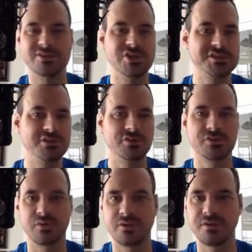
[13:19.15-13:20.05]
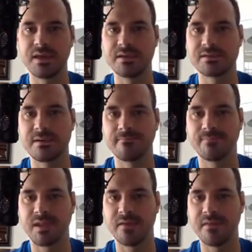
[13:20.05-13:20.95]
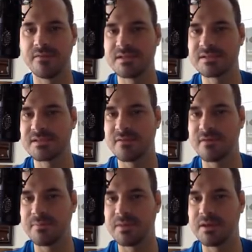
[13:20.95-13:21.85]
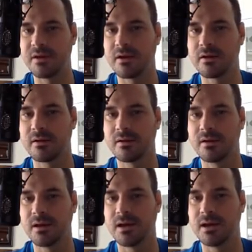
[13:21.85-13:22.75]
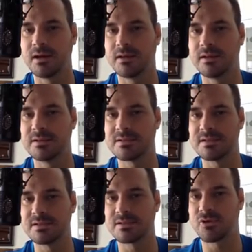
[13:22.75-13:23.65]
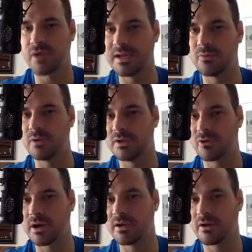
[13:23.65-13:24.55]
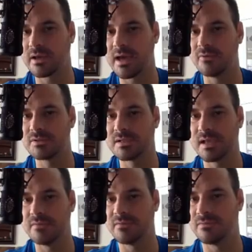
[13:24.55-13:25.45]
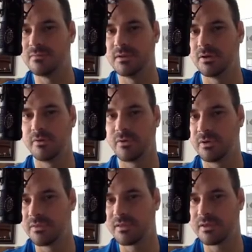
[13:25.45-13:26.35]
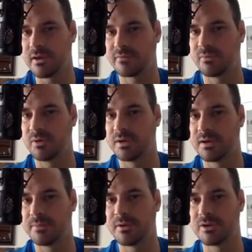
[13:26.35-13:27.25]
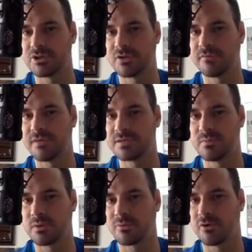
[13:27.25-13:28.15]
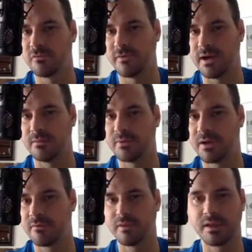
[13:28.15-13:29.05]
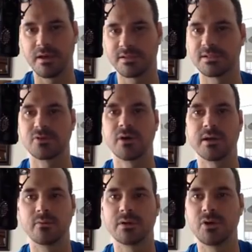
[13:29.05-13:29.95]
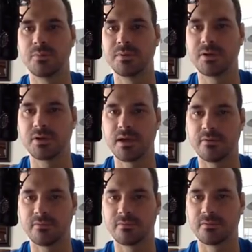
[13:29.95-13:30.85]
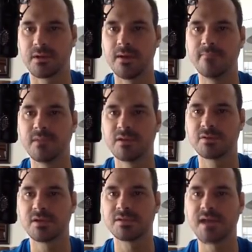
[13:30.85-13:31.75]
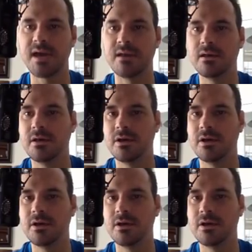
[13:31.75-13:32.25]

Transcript: Just those 3 things. And then this stuff up here is created when you create your account, and you know, the only thing you have to put in up here is your Facebook profile, but everything else is created when you open your account. Okay, so that's that.